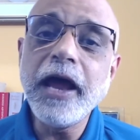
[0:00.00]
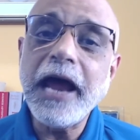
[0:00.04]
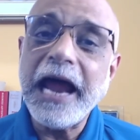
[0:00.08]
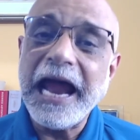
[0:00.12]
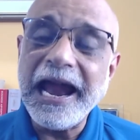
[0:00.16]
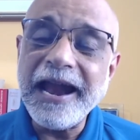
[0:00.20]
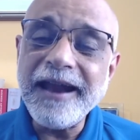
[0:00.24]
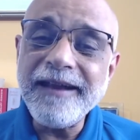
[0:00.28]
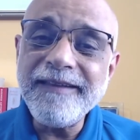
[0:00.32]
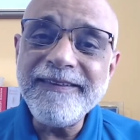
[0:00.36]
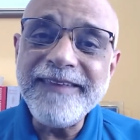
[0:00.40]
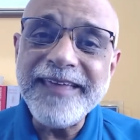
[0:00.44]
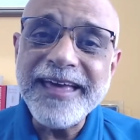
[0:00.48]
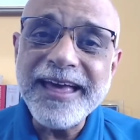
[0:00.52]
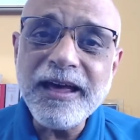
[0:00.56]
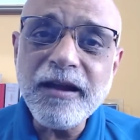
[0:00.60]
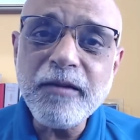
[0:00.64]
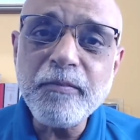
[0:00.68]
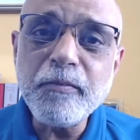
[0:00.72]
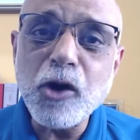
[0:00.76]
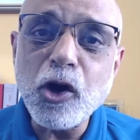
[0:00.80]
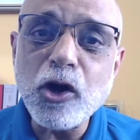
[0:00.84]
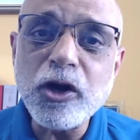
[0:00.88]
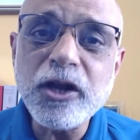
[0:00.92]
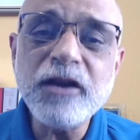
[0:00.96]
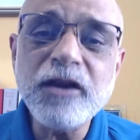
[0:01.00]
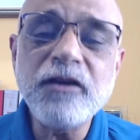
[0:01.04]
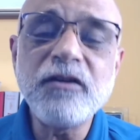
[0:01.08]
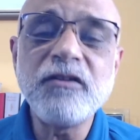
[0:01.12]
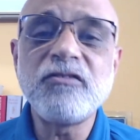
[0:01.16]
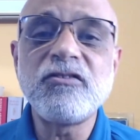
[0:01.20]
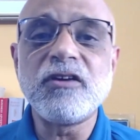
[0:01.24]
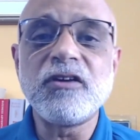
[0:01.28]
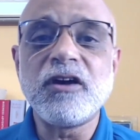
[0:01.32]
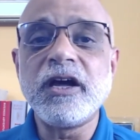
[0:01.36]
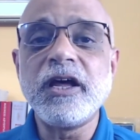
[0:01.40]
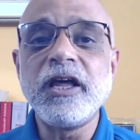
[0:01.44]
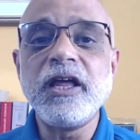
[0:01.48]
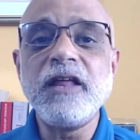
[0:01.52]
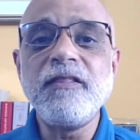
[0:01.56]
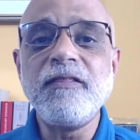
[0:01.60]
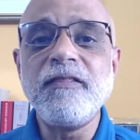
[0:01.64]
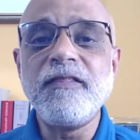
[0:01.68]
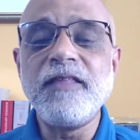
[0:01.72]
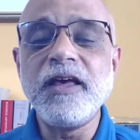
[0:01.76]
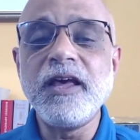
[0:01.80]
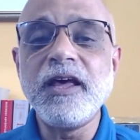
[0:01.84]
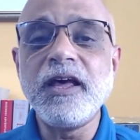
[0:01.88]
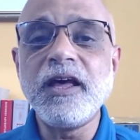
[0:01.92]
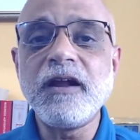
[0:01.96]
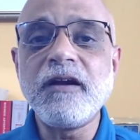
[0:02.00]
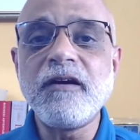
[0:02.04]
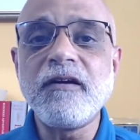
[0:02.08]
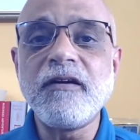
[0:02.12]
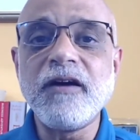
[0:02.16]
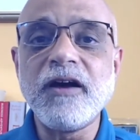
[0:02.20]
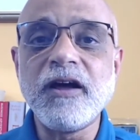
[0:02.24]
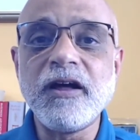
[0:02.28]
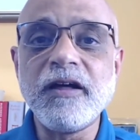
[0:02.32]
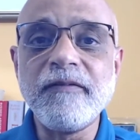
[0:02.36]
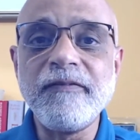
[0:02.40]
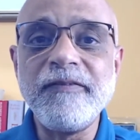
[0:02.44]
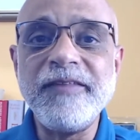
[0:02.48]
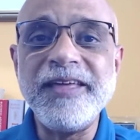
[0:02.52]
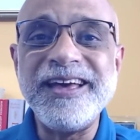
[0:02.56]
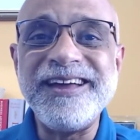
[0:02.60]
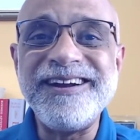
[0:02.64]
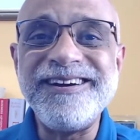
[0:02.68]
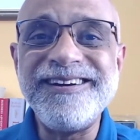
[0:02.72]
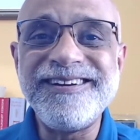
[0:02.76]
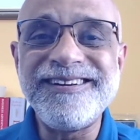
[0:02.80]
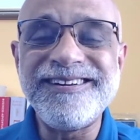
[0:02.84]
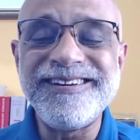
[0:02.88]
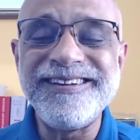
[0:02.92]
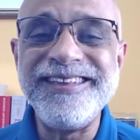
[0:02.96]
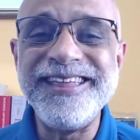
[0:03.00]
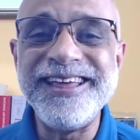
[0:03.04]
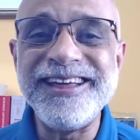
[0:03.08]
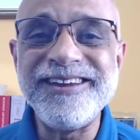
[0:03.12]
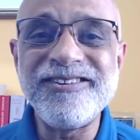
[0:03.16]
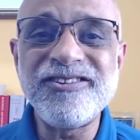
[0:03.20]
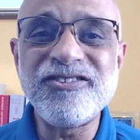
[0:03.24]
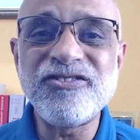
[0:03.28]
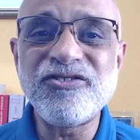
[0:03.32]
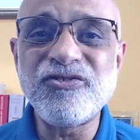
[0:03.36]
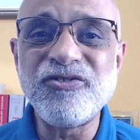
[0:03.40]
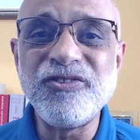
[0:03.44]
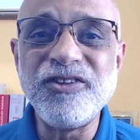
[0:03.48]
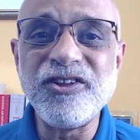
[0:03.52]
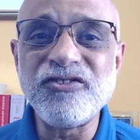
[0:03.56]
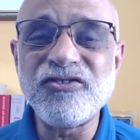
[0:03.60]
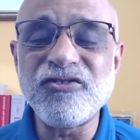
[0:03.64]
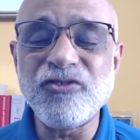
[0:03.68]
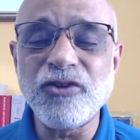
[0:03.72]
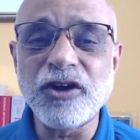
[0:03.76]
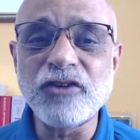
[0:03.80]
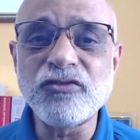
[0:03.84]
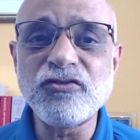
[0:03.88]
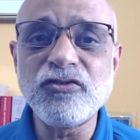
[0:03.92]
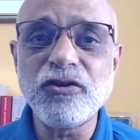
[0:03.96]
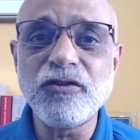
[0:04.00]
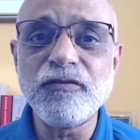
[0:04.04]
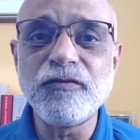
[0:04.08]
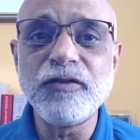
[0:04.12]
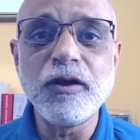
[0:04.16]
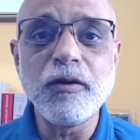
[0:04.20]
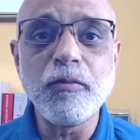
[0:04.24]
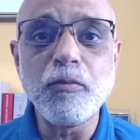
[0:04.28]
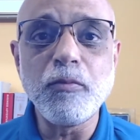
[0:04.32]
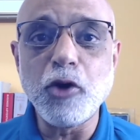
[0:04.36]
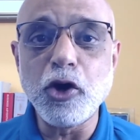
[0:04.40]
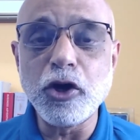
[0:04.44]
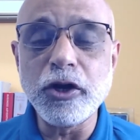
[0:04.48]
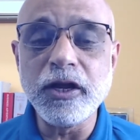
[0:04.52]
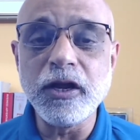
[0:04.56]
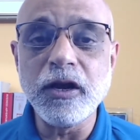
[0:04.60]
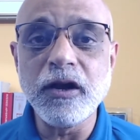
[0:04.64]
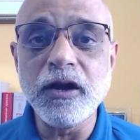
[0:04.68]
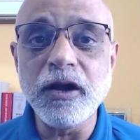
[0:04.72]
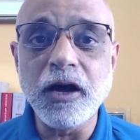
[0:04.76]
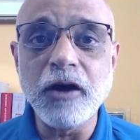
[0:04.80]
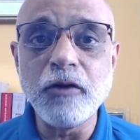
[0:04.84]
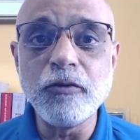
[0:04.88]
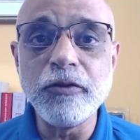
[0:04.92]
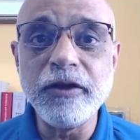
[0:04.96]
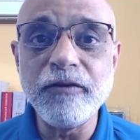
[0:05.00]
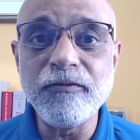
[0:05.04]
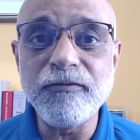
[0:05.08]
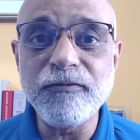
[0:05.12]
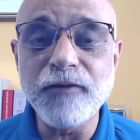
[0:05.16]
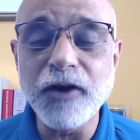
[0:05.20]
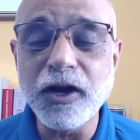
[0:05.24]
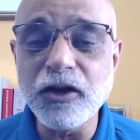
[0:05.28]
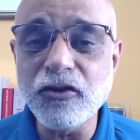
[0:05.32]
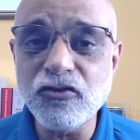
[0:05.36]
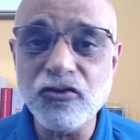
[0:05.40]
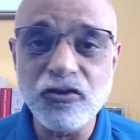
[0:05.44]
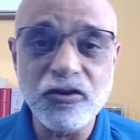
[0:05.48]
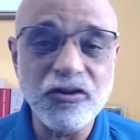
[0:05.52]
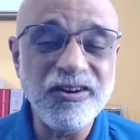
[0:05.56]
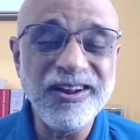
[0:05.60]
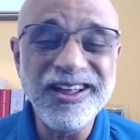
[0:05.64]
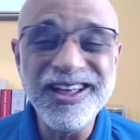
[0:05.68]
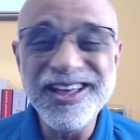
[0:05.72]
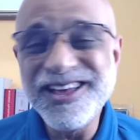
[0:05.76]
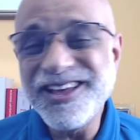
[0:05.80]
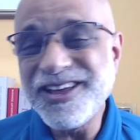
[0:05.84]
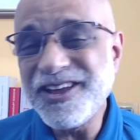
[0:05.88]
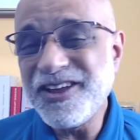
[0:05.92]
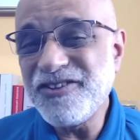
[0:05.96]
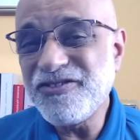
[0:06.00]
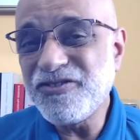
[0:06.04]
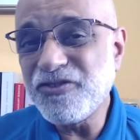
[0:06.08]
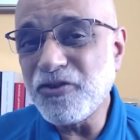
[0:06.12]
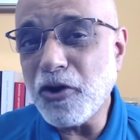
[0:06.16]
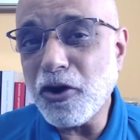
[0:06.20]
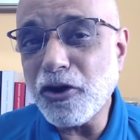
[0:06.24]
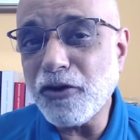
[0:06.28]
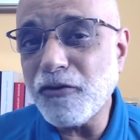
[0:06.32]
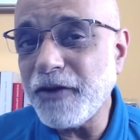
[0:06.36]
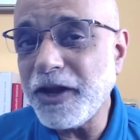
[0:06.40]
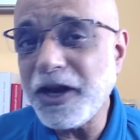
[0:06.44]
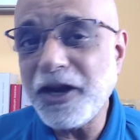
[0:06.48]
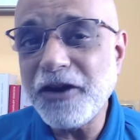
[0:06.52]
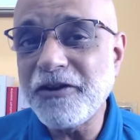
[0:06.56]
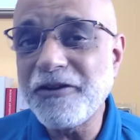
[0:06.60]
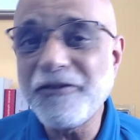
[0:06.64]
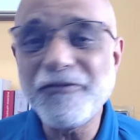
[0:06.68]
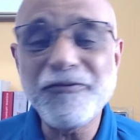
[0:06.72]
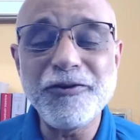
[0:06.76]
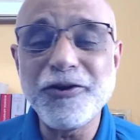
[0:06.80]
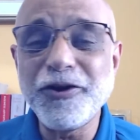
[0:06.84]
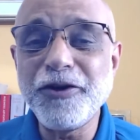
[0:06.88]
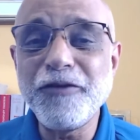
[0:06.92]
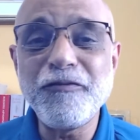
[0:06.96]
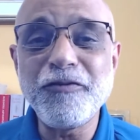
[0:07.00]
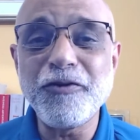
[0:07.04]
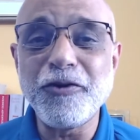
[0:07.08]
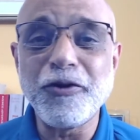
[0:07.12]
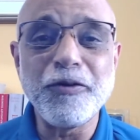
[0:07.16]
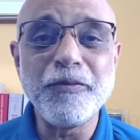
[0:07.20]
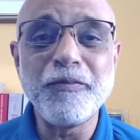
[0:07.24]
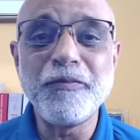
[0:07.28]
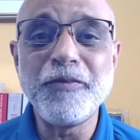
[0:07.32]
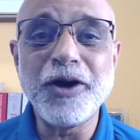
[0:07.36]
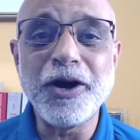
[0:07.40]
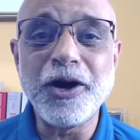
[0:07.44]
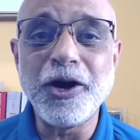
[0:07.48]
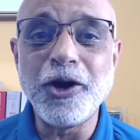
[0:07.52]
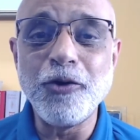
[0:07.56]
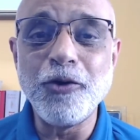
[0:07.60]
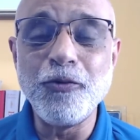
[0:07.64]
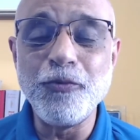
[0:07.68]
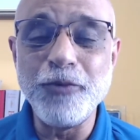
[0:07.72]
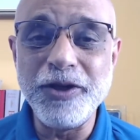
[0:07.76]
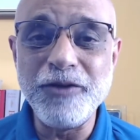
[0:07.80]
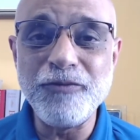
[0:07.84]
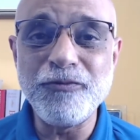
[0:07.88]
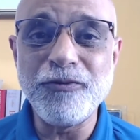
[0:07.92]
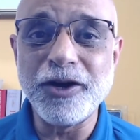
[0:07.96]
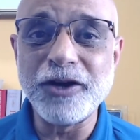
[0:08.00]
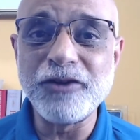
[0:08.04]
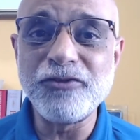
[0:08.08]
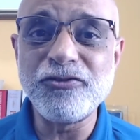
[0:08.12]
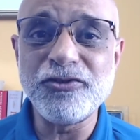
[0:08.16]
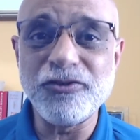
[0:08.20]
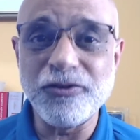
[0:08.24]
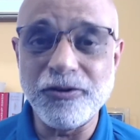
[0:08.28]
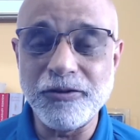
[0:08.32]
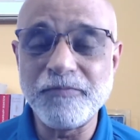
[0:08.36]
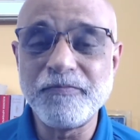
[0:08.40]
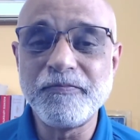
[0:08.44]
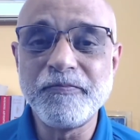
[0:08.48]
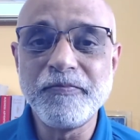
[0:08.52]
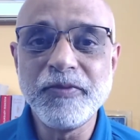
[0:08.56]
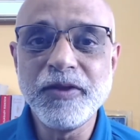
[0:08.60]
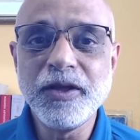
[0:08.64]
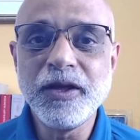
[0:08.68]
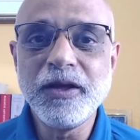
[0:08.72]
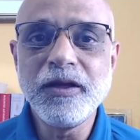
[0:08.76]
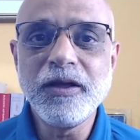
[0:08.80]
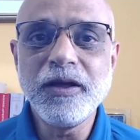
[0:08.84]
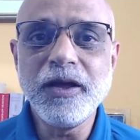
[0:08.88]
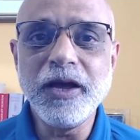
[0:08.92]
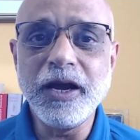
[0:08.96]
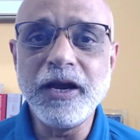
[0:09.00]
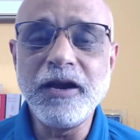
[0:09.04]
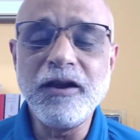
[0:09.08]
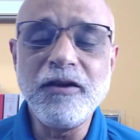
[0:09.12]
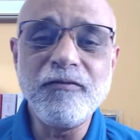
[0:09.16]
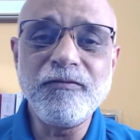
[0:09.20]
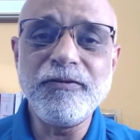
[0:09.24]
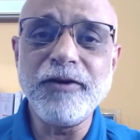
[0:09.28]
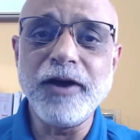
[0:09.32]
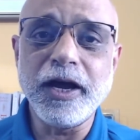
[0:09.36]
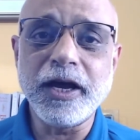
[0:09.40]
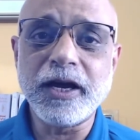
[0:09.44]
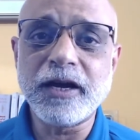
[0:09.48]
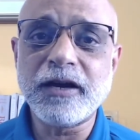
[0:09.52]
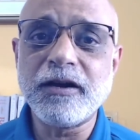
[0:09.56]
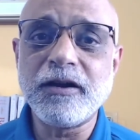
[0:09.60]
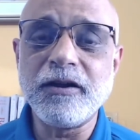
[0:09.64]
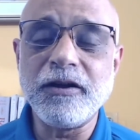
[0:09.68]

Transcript: and their body design, the structure of their body and how they function is not very different from how we function, and in fact